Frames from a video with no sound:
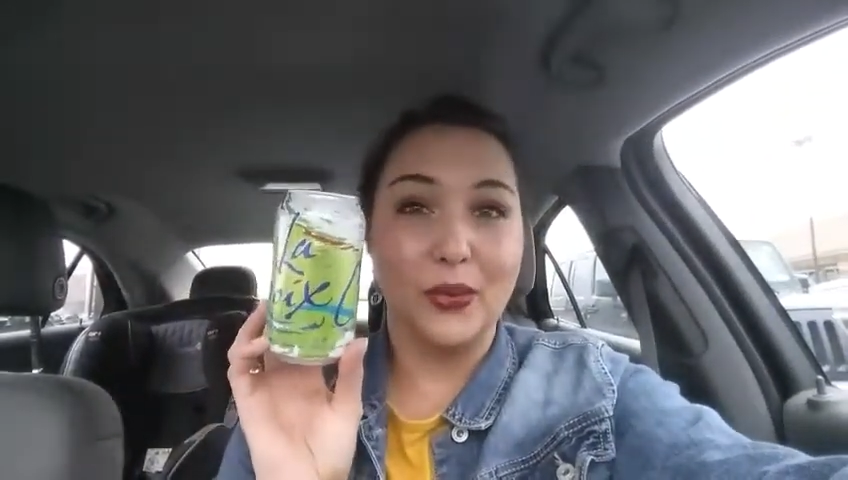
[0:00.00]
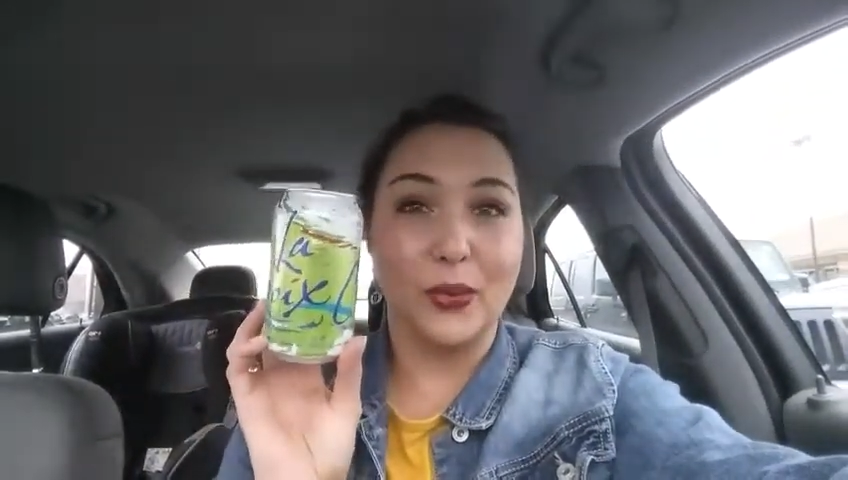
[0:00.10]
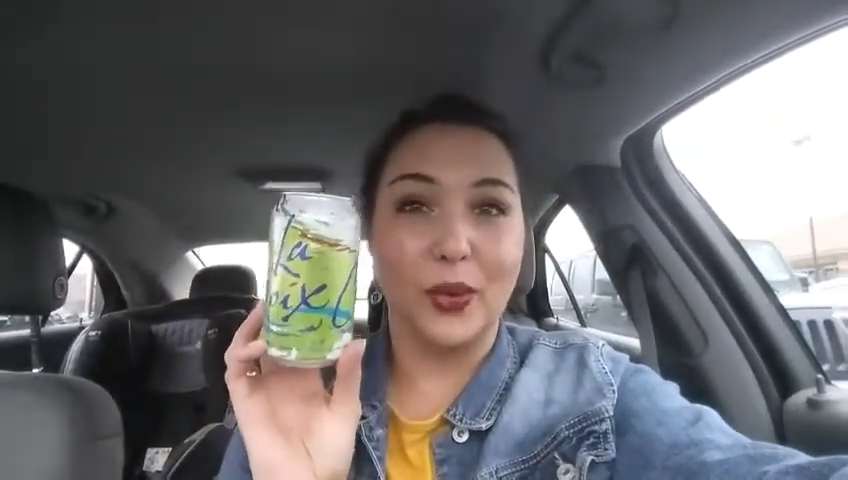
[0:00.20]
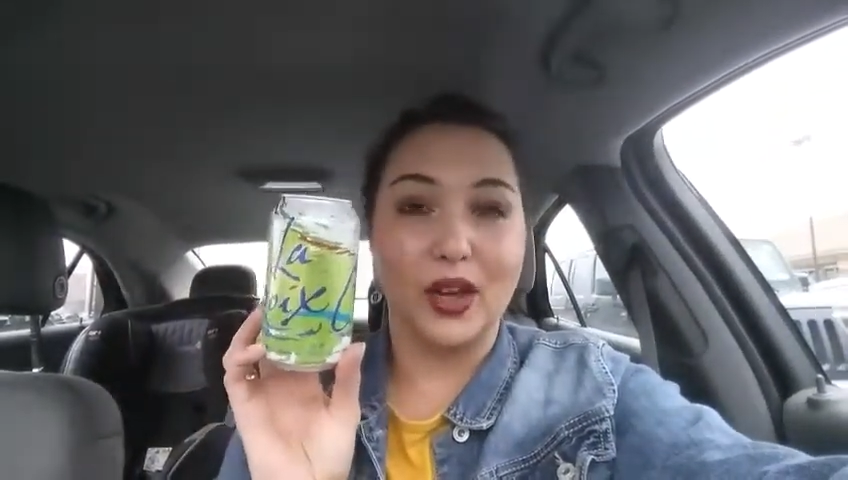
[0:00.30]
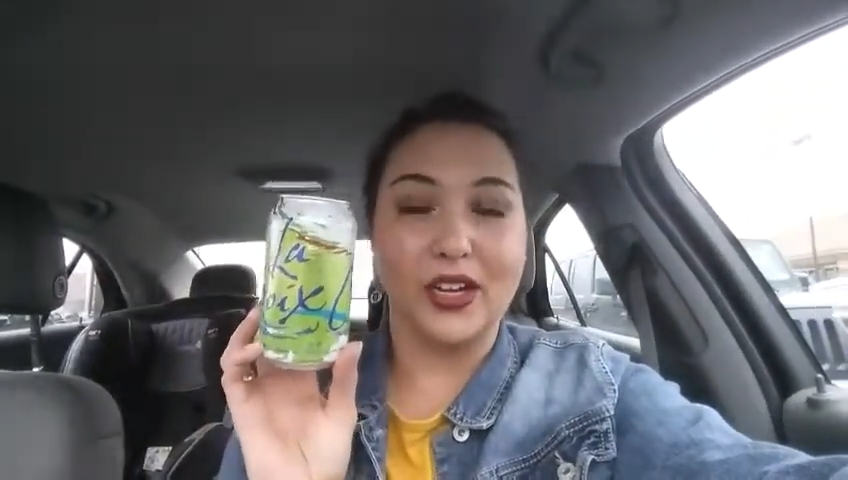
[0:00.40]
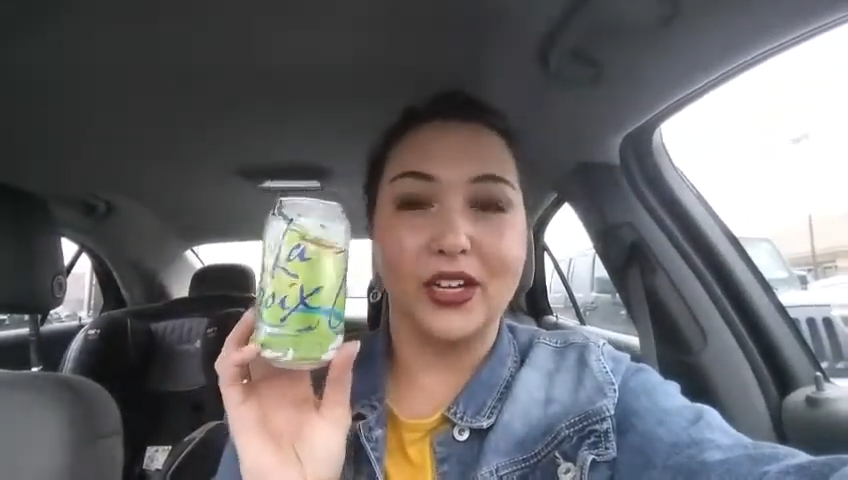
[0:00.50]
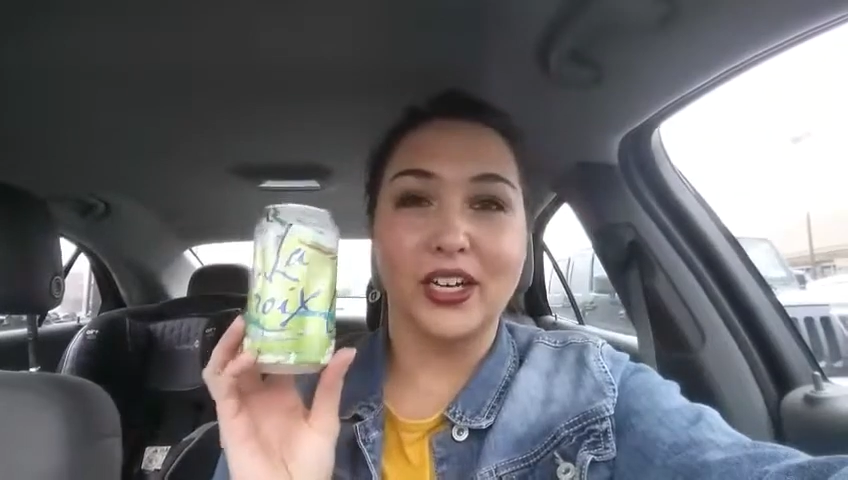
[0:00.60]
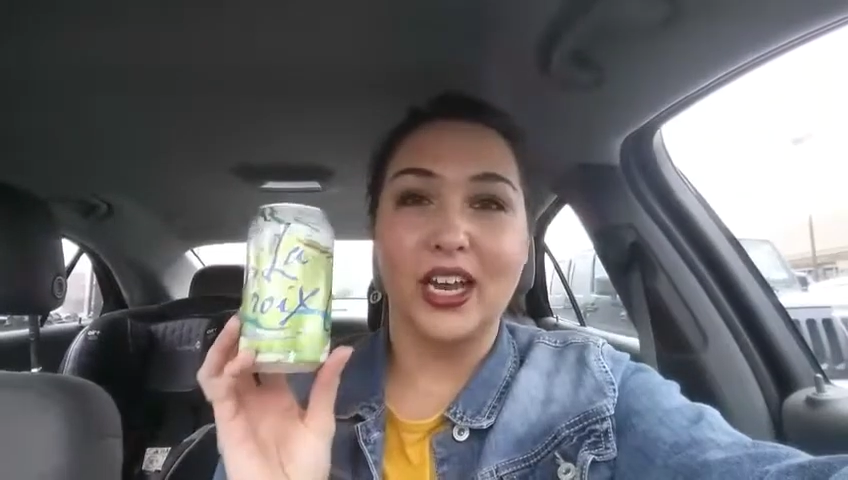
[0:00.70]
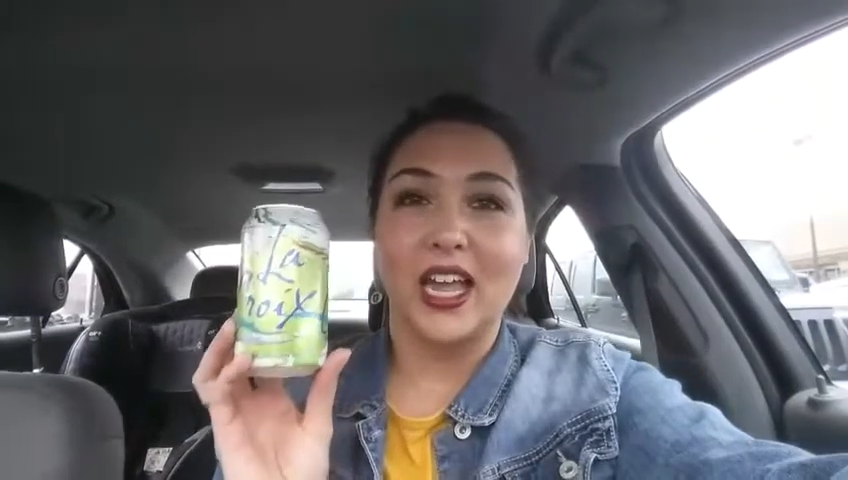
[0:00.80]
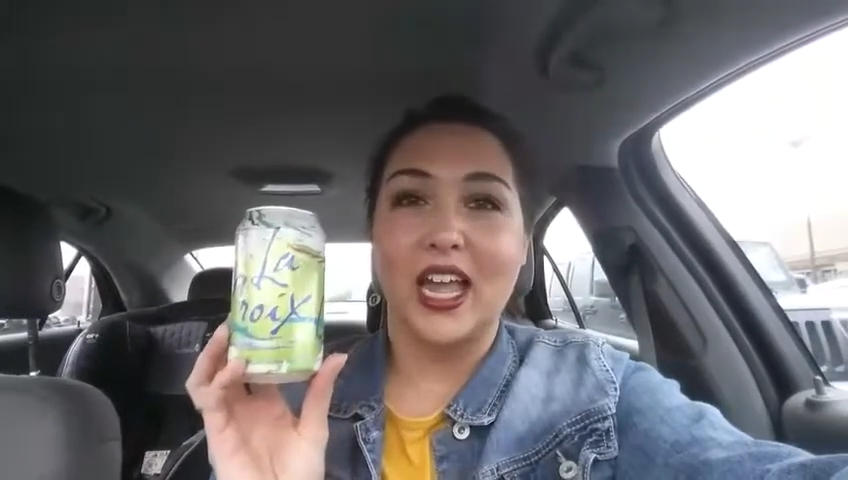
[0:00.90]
water,